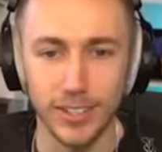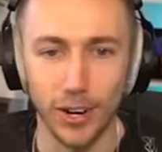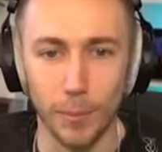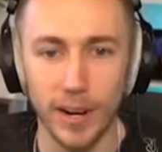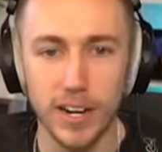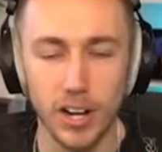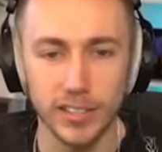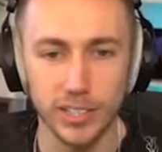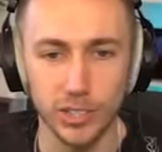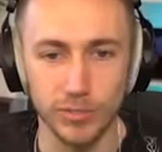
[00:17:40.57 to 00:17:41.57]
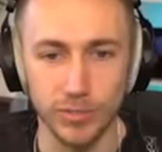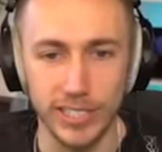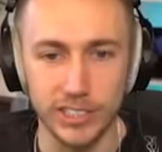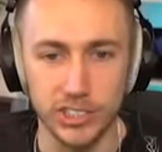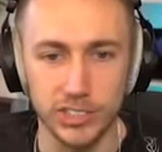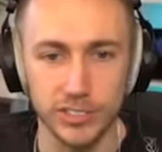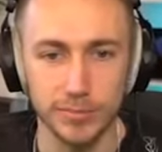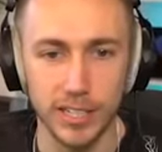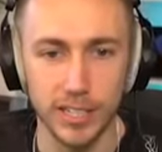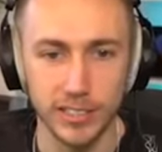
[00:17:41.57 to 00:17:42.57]
look, my car doesn't reach. My
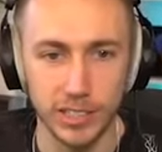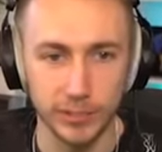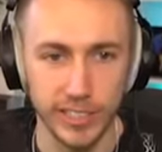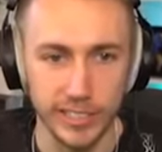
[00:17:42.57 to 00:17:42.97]
car doesn't reach.